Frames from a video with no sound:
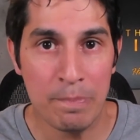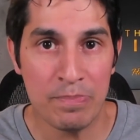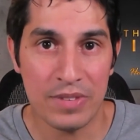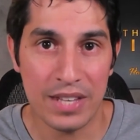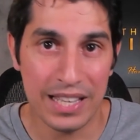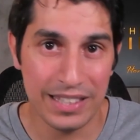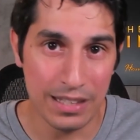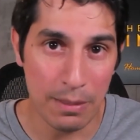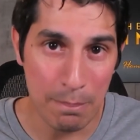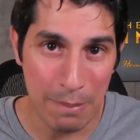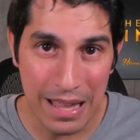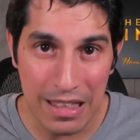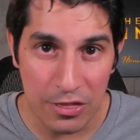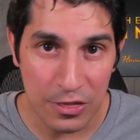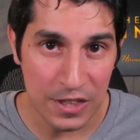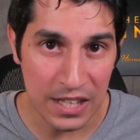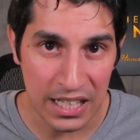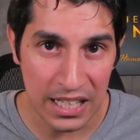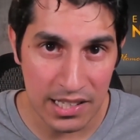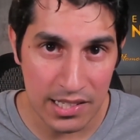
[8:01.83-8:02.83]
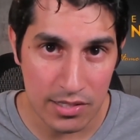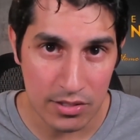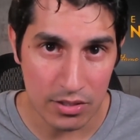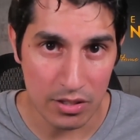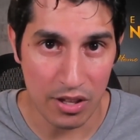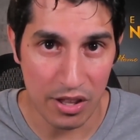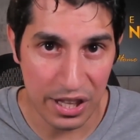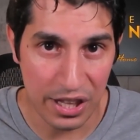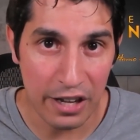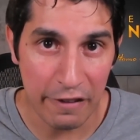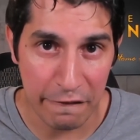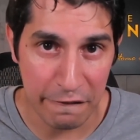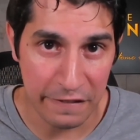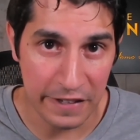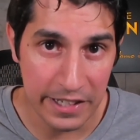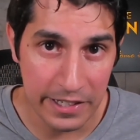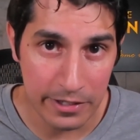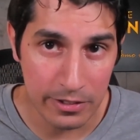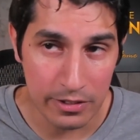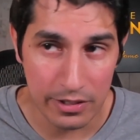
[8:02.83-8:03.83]
And the main thing is, their
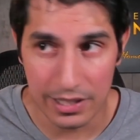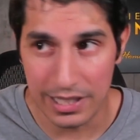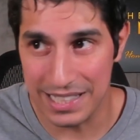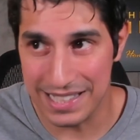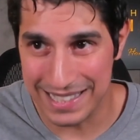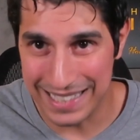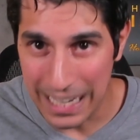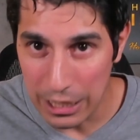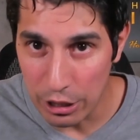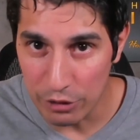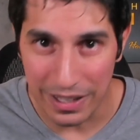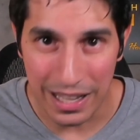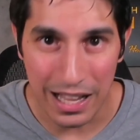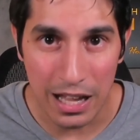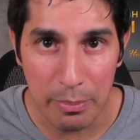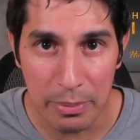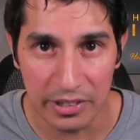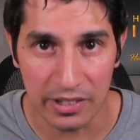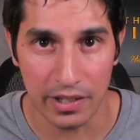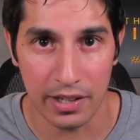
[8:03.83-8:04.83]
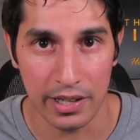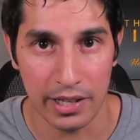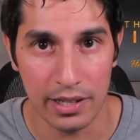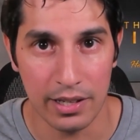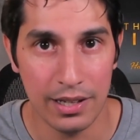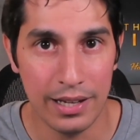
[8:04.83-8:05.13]
figure is kind of arbitrary.